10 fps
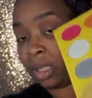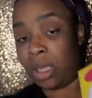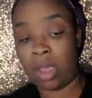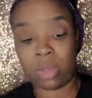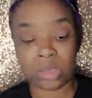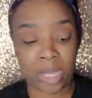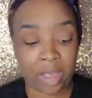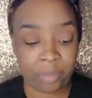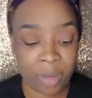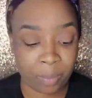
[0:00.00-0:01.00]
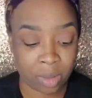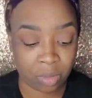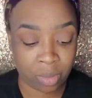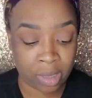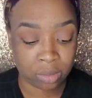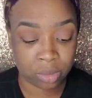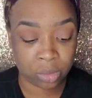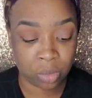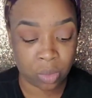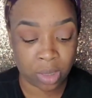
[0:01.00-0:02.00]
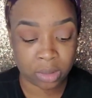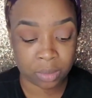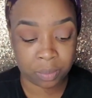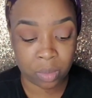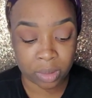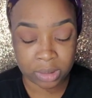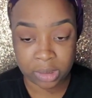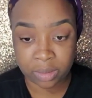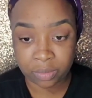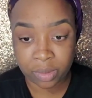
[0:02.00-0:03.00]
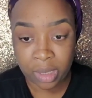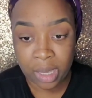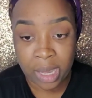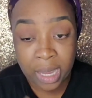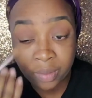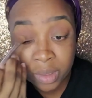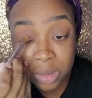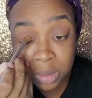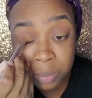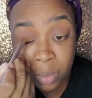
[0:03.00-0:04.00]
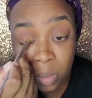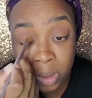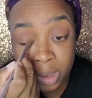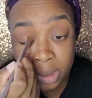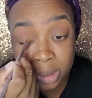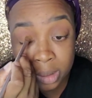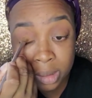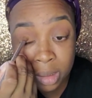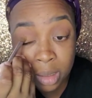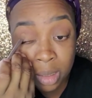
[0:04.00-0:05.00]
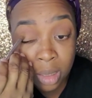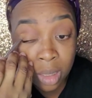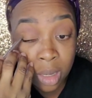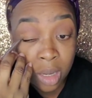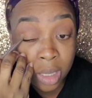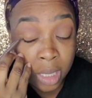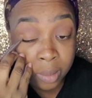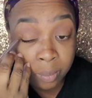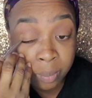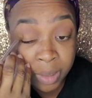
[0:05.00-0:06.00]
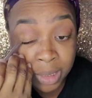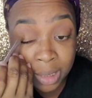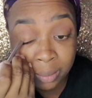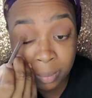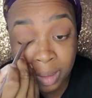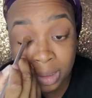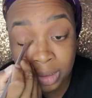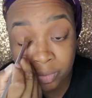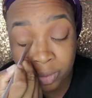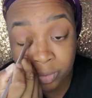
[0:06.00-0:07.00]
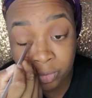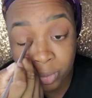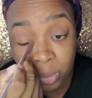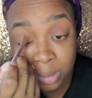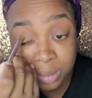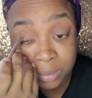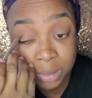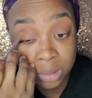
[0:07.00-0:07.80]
To have people around you who are supportive, and their support can be in many different forms.